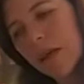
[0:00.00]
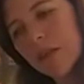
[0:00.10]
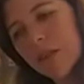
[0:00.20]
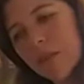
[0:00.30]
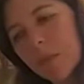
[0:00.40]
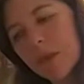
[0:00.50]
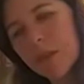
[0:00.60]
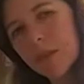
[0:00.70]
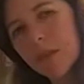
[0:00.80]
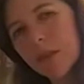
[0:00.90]
it's just
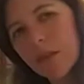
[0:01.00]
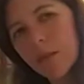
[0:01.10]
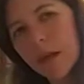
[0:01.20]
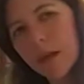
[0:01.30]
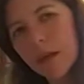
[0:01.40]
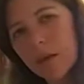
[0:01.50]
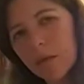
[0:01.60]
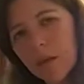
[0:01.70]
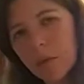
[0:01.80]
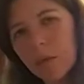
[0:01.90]
basically the way
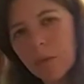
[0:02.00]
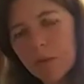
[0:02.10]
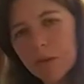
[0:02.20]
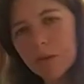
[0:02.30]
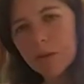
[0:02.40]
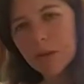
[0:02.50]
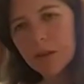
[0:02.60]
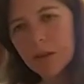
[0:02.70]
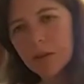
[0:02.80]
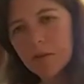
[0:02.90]
that we produce
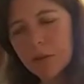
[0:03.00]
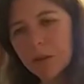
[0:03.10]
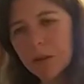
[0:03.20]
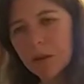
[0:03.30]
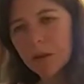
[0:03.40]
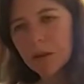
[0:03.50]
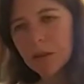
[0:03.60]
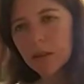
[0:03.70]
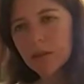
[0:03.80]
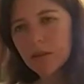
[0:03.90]
ourselves and we show
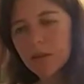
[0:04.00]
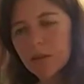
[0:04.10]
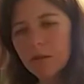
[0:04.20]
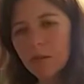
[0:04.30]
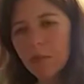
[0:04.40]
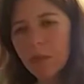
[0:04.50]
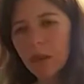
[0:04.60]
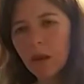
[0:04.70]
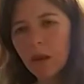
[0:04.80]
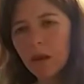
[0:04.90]
ourselves.
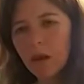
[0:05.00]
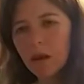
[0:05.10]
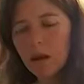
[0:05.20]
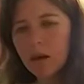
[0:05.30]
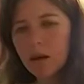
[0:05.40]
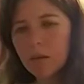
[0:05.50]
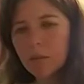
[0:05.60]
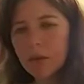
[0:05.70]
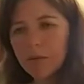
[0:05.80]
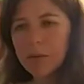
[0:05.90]

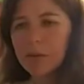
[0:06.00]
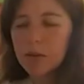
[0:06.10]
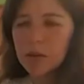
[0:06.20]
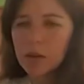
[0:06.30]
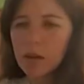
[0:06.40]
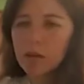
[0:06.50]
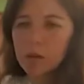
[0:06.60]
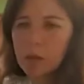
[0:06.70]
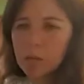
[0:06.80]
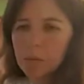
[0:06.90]
I've noticed a lot
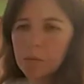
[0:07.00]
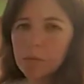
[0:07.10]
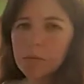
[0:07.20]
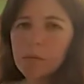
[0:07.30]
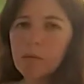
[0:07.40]
of people